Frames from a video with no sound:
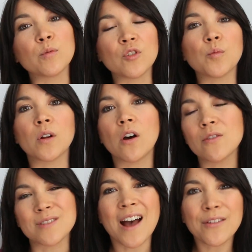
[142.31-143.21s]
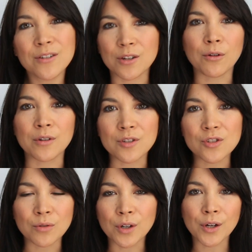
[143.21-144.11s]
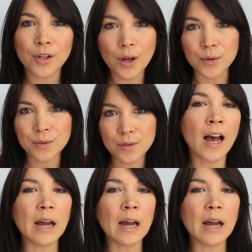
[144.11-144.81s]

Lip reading: which is what all those other deodorants do to your clothes.